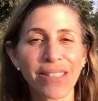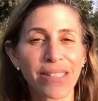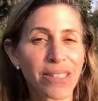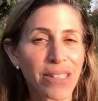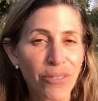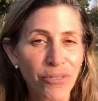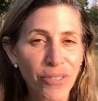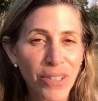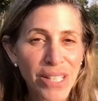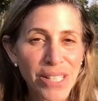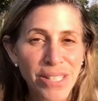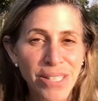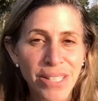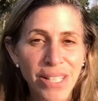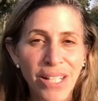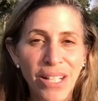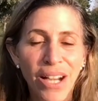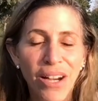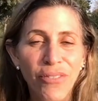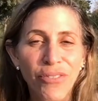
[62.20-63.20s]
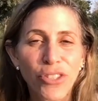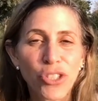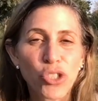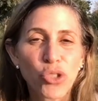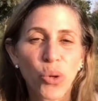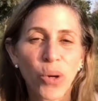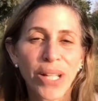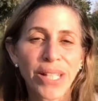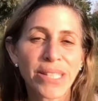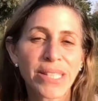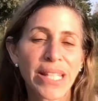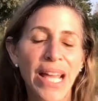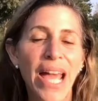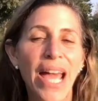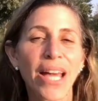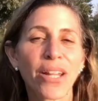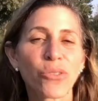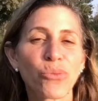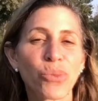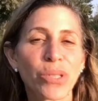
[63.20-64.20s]
stiffness of the joints
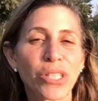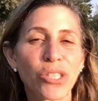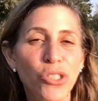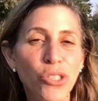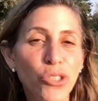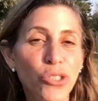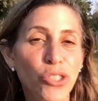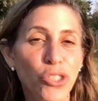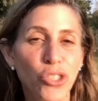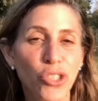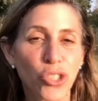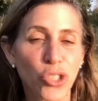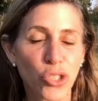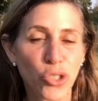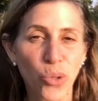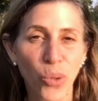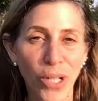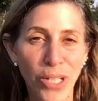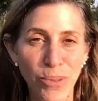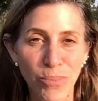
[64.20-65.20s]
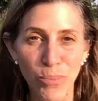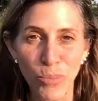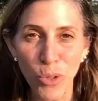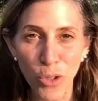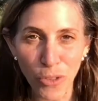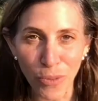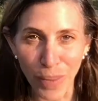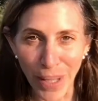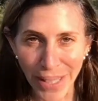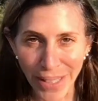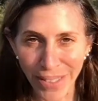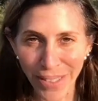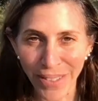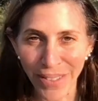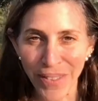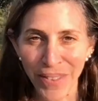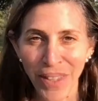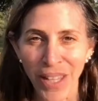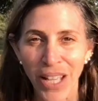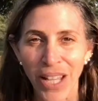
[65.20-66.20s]
and reduced joint movement.
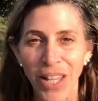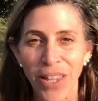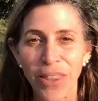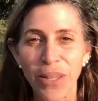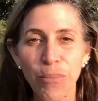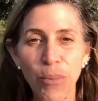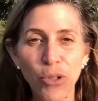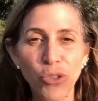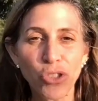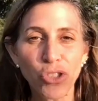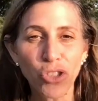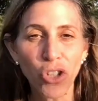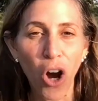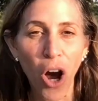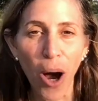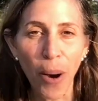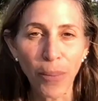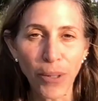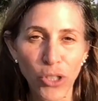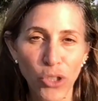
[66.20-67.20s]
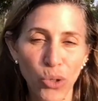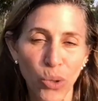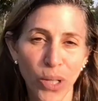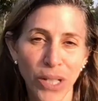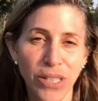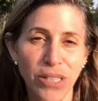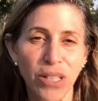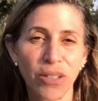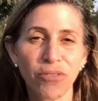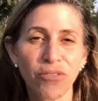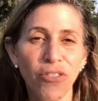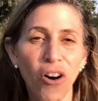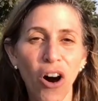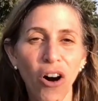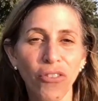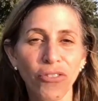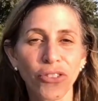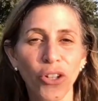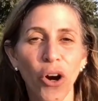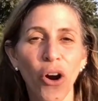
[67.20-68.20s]
The most common joints
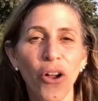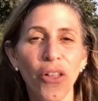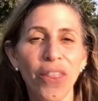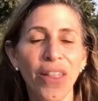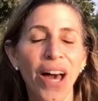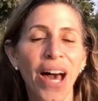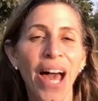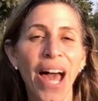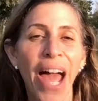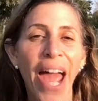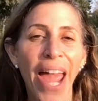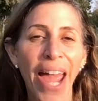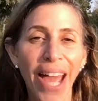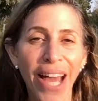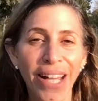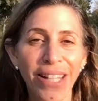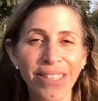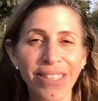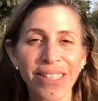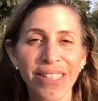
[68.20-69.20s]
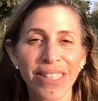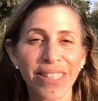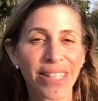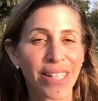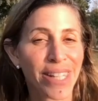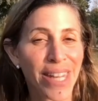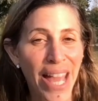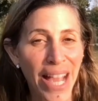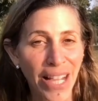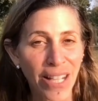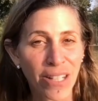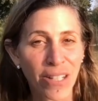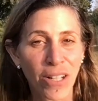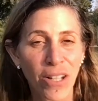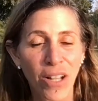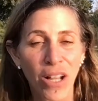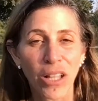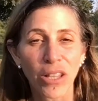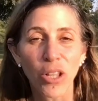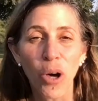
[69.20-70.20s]
involved are the hands, the neck,
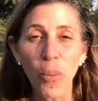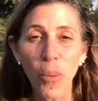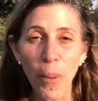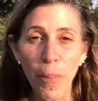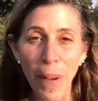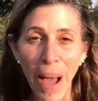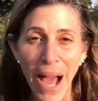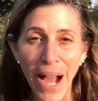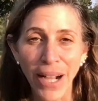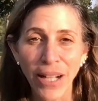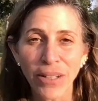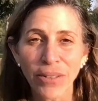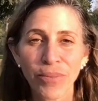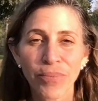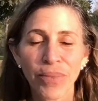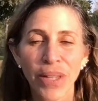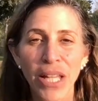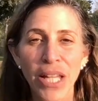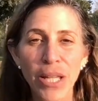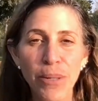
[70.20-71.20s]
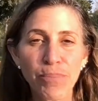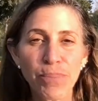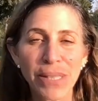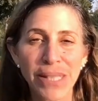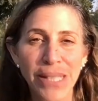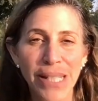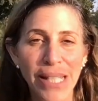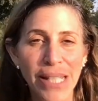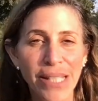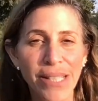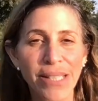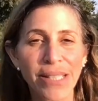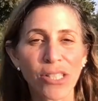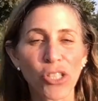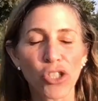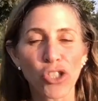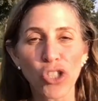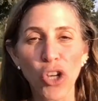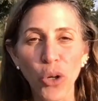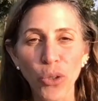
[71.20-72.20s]
lower back, hips, knees,
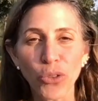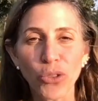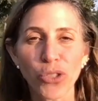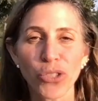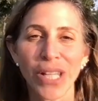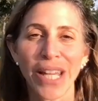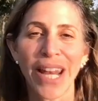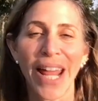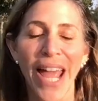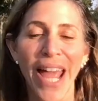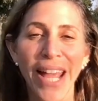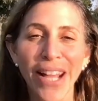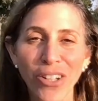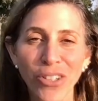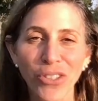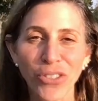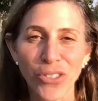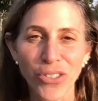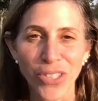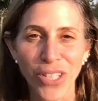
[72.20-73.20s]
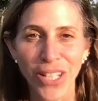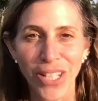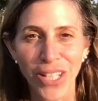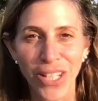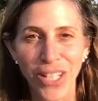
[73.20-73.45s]
shoulders, and ankles.